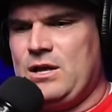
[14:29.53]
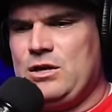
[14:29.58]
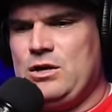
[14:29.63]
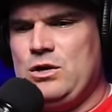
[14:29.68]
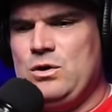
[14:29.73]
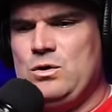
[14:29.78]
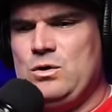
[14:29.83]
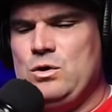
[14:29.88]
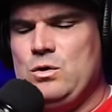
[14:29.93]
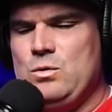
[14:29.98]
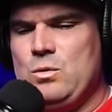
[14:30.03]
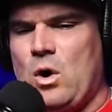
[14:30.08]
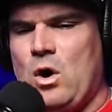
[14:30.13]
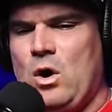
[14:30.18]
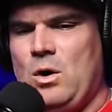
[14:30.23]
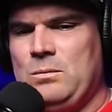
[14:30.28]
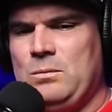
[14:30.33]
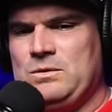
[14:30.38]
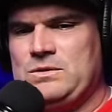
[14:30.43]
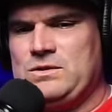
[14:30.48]
you
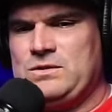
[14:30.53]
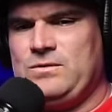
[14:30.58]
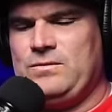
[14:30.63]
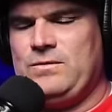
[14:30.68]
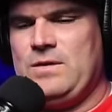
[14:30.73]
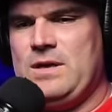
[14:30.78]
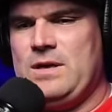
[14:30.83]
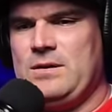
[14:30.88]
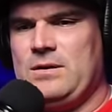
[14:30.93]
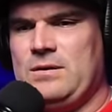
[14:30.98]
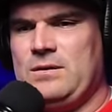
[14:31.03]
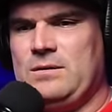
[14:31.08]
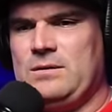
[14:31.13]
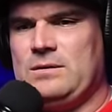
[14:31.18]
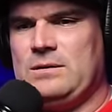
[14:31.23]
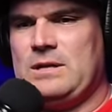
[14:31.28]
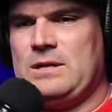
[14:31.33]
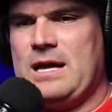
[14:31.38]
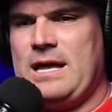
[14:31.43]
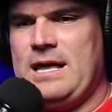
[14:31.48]
almost feel
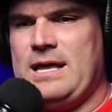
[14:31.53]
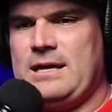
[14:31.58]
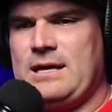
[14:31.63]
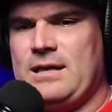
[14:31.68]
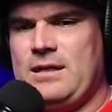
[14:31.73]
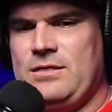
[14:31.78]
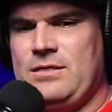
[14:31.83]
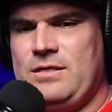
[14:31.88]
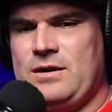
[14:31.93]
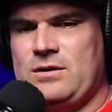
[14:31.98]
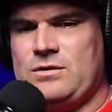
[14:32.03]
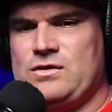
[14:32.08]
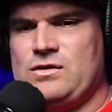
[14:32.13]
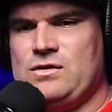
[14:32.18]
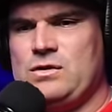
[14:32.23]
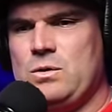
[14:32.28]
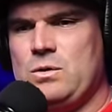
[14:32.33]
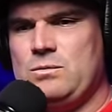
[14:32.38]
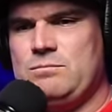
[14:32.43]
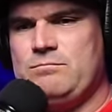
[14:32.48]
like they're
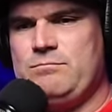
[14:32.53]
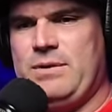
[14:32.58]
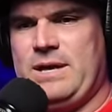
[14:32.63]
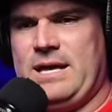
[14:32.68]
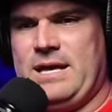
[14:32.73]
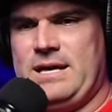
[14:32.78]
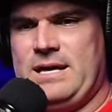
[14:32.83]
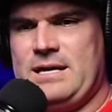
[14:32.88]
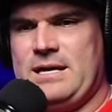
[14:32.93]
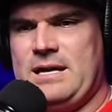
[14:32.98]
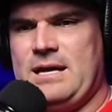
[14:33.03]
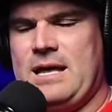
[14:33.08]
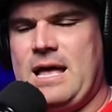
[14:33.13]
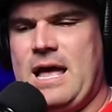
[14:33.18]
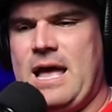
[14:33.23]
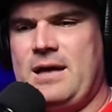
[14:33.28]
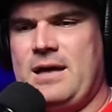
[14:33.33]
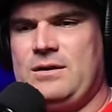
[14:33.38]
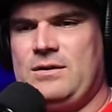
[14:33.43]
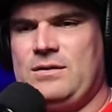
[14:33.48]
so big
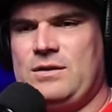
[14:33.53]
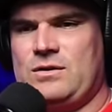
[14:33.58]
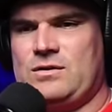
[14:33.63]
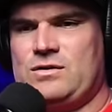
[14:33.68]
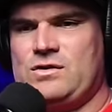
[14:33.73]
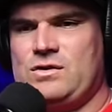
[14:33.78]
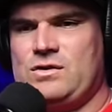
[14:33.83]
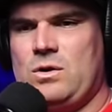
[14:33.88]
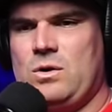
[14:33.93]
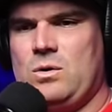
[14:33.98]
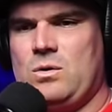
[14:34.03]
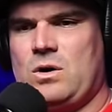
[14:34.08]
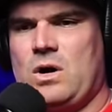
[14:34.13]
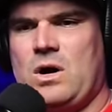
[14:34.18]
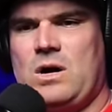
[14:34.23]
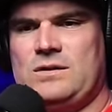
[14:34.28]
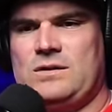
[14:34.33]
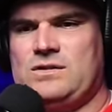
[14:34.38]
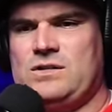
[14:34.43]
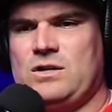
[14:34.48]
and they're so
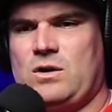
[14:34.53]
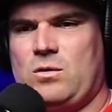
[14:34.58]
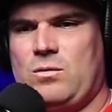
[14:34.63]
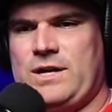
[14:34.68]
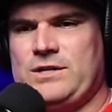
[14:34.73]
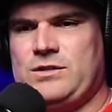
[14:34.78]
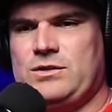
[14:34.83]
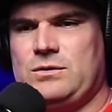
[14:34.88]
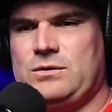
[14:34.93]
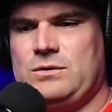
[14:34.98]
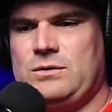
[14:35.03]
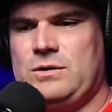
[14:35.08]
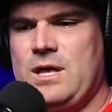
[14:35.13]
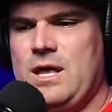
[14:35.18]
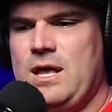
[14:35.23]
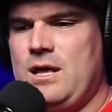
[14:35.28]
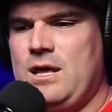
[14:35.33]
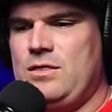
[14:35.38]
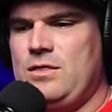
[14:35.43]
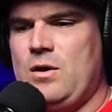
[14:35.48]
consequential
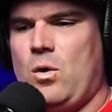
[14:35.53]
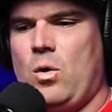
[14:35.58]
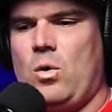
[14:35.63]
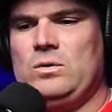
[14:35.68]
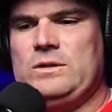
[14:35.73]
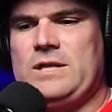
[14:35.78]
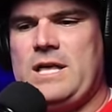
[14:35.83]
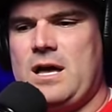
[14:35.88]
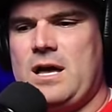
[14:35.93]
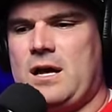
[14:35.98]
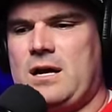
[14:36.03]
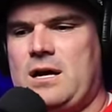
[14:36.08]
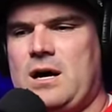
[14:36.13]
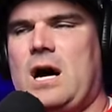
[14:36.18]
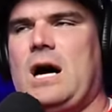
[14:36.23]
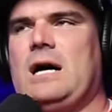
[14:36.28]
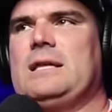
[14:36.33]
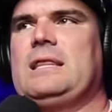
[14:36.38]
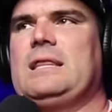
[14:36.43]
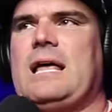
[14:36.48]
that only a
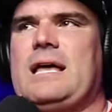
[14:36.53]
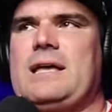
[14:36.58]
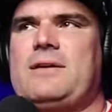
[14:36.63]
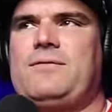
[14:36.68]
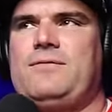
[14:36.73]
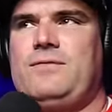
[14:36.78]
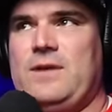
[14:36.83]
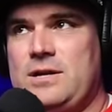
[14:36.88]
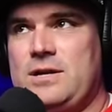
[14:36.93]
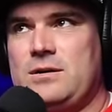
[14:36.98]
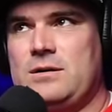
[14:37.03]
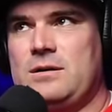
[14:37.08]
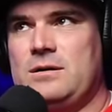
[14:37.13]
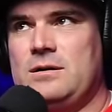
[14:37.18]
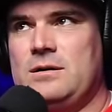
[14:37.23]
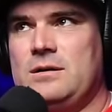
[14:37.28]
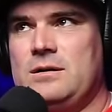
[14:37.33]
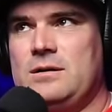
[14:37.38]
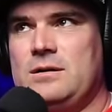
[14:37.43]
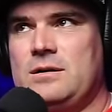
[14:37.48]
godlike figure
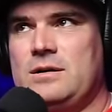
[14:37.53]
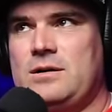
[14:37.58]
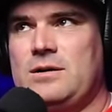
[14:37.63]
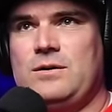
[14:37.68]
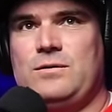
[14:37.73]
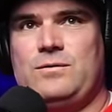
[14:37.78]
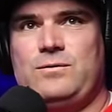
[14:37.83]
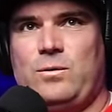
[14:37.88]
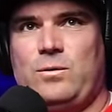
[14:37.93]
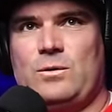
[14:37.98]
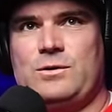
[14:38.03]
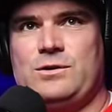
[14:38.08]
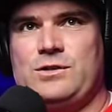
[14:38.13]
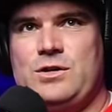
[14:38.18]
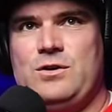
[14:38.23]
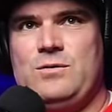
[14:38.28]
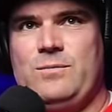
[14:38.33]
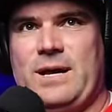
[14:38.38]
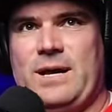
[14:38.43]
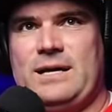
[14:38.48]
could have
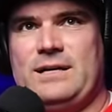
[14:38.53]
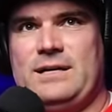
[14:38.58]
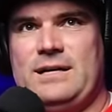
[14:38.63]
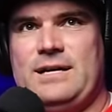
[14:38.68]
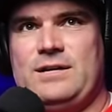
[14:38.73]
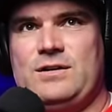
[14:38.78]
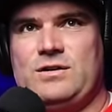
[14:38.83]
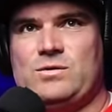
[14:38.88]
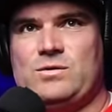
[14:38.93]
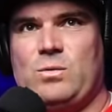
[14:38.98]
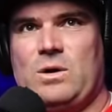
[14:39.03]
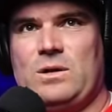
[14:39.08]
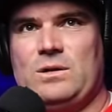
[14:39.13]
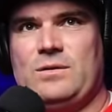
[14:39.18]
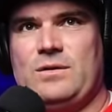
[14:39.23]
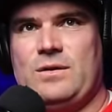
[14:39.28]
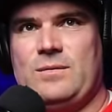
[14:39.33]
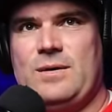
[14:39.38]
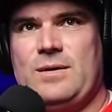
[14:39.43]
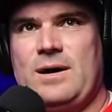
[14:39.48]
forced humanity to swallow
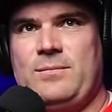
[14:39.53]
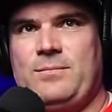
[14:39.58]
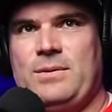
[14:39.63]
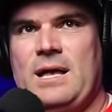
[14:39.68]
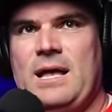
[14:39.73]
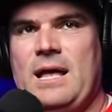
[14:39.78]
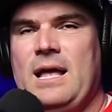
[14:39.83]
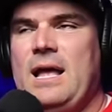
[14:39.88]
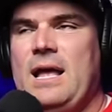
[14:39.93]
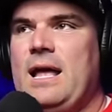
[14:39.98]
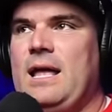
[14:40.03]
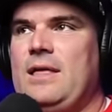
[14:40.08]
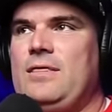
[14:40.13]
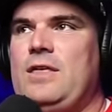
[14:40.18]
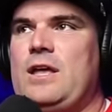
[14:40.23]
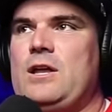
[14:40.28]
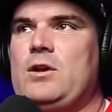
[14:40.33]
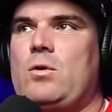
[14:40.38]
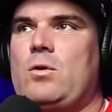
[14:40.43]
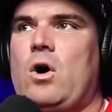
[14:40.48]
them up. Sure.
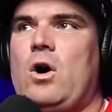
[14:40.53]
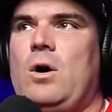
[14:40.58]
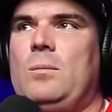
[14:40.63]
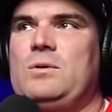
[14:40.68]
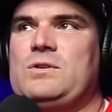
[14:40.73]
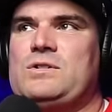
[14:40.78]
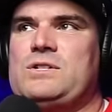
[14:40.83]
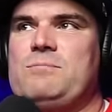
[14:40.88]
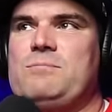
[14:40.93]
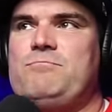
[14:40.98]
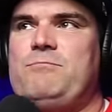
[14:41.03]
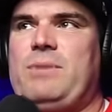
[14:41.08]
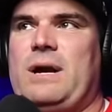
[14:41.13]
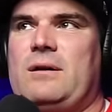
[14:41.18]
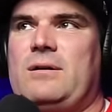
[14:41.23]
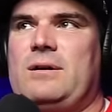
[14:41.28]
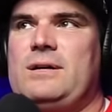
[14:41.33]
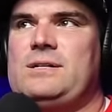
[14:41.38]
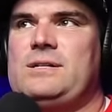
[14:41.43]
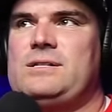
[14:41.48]
That you're almost
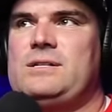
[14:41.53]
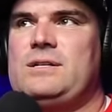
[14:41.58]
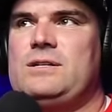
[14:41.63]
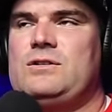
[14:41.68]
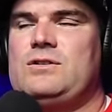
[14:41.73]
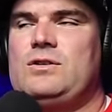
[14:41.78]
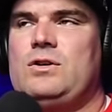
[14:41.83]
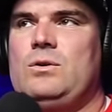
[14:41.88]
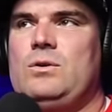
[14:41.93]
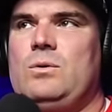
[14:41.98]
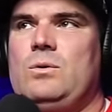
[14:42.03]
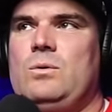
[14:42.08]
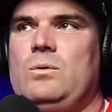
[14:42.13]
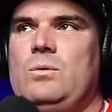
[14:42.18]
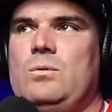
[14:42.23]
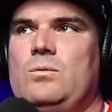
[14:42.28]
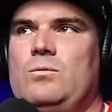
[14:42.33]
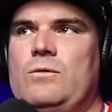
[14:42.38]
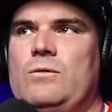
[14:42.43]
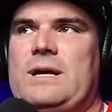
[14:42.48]
embarrassed
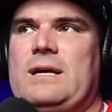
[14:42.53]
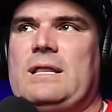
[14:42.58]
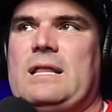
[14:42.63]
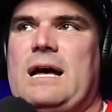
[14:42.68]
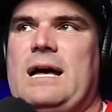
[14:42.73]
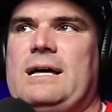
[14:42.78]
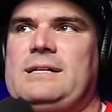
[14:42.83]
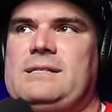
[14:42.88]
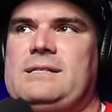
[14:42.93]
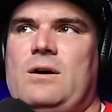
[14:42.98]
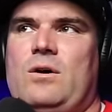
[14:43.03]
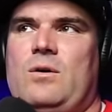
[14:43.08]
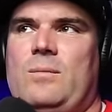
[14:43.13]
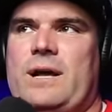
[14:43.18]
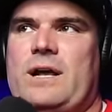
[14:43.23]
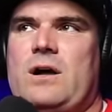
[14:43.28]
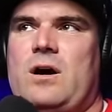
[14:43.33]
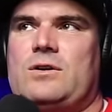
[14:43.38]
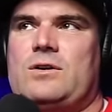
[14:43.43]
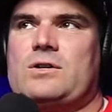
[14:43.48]
to realize that, oh
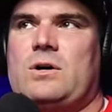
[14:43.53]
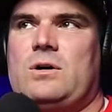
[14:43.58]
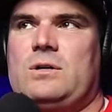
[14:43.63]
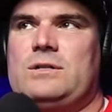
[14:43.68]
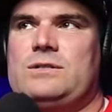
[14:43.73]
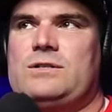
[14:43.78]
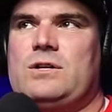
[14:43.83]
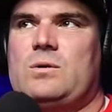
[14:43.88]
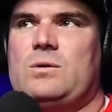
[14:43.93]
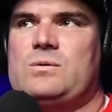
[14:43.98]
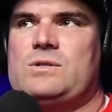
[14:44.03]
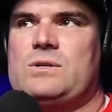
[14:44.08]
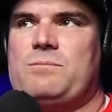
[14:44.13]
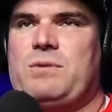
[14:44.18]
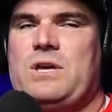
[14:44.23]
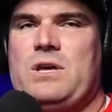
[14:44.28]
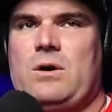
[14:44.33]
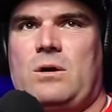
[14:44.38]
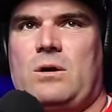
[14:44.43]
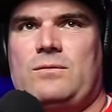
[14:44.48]
my gosh, all it took was a
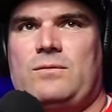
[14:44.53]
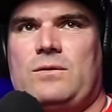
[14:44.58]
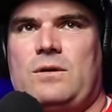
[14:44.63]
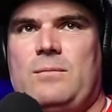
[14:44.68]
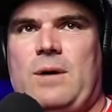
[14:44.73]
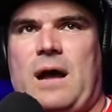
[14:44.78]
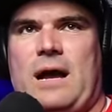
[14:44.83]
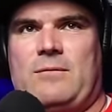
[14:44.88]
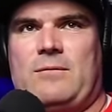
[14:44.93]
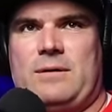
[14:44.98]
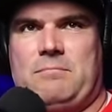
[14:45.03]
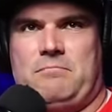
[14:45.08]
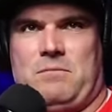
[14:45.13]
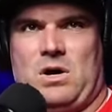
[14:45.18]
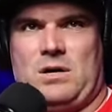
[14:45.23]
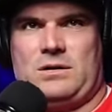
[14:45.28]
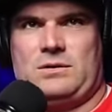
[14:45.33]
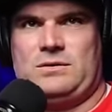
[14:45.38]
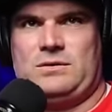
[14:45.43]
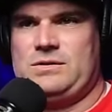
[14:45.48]
PR firm hiring
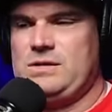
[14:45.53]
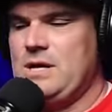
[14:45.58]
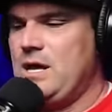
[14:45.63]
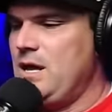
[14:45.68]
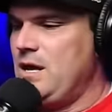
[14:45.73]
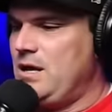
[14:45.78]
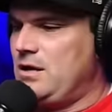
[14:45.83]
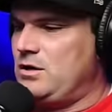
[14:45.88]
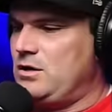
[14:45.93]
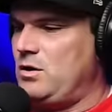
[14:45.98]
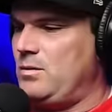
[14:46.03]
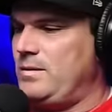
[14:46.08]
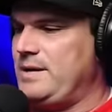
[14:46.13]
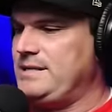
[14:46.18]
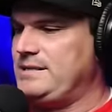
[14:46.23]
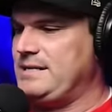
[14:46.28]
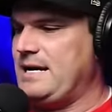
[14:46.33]
models, going